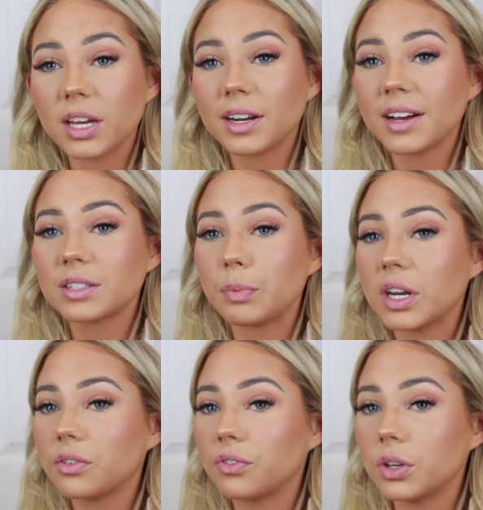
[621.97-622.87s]
It has
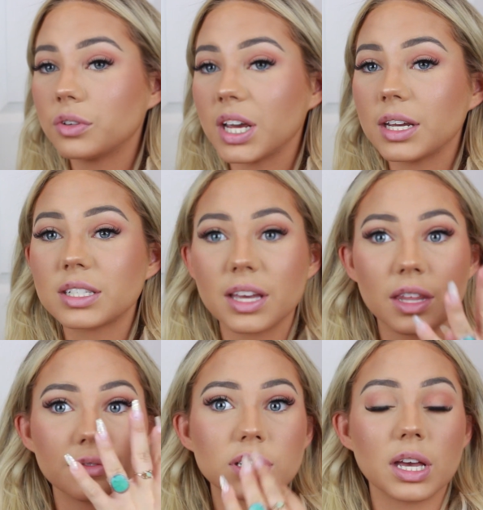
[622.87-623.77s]
been a few days and
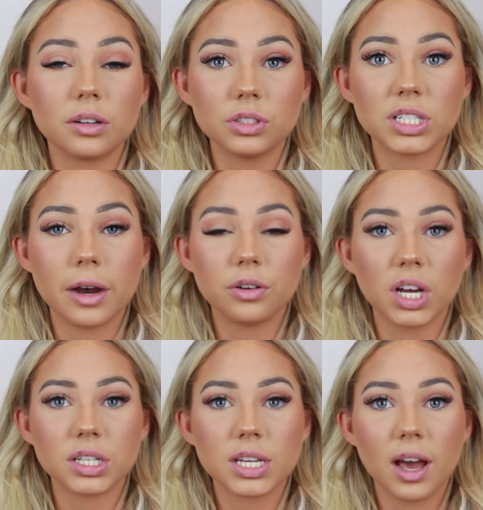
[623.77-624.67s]
they've settled down
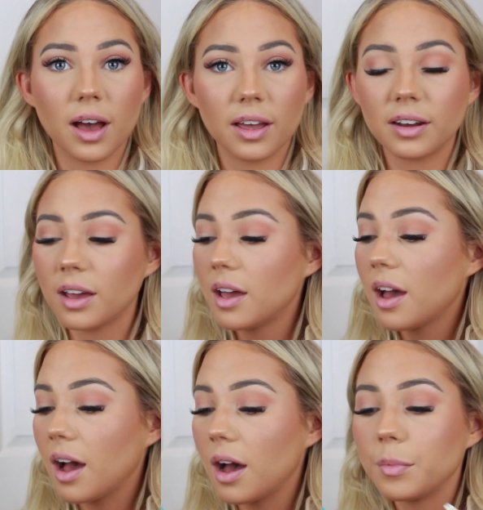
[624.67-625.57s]
a ton,
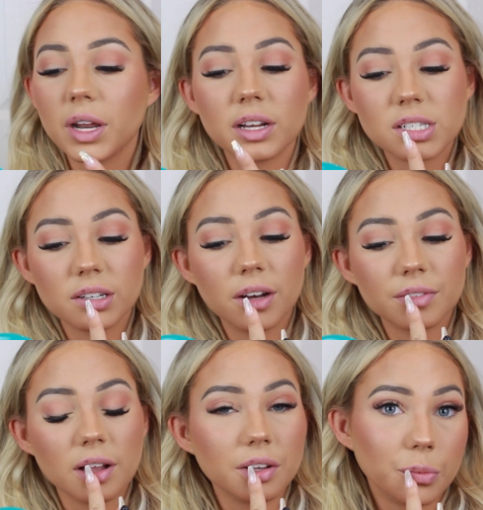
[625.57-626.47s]
and I still
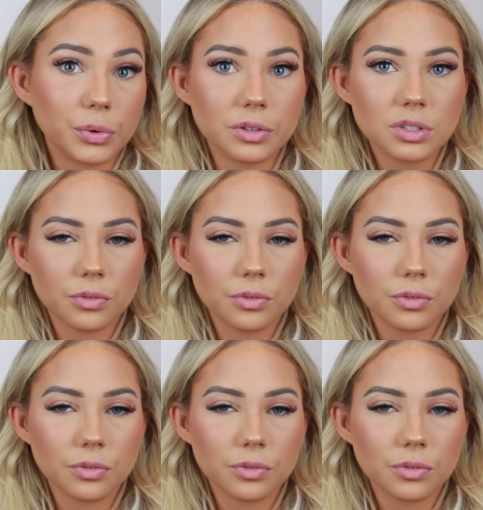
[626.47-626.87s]
have that little bruise.